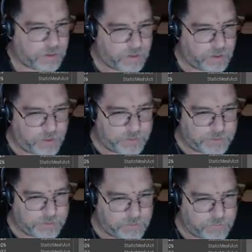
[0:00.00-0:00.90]
All right,
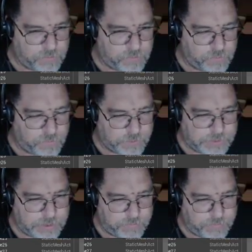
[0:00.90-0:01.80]
so we'll
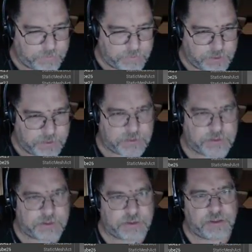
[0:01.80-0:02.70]
set up
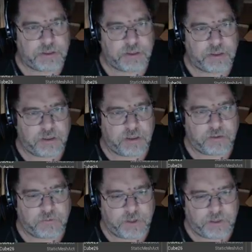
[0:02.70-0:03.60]
this,
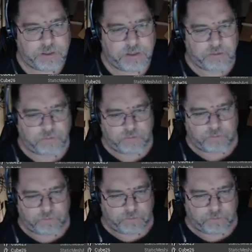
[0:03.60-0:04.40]
create a cue,